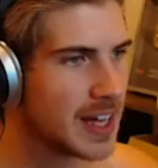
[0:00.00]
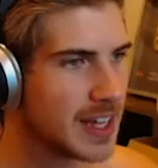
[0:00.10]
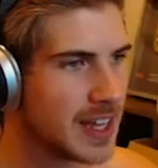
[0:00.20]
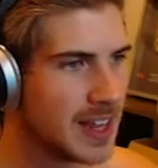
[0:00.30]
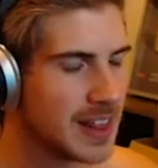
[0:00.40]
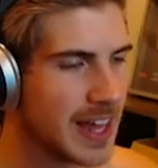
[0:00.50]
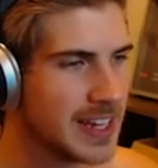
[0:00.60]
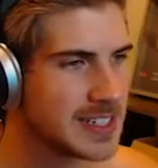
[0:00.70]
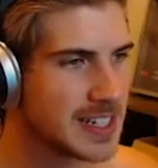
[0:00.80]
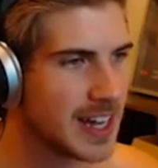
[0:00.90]
he
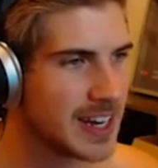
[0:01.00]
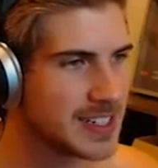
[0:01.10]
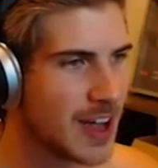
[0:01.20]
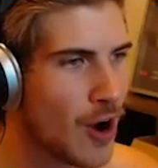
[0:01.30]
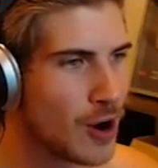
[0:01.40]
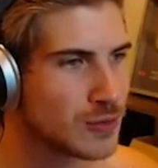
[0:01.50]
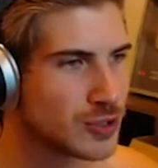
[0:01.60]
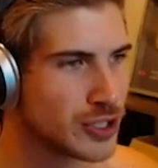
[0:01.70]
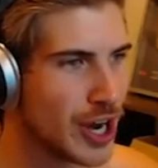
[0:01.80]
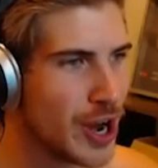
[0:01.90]
likes it. He's like, oh,
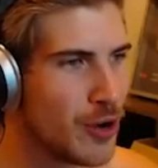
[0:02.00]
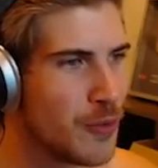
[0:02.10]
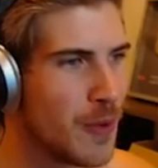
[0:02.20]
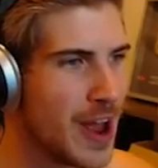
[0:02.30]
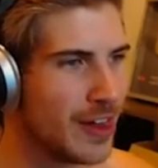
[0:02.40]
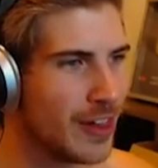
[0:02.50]
gee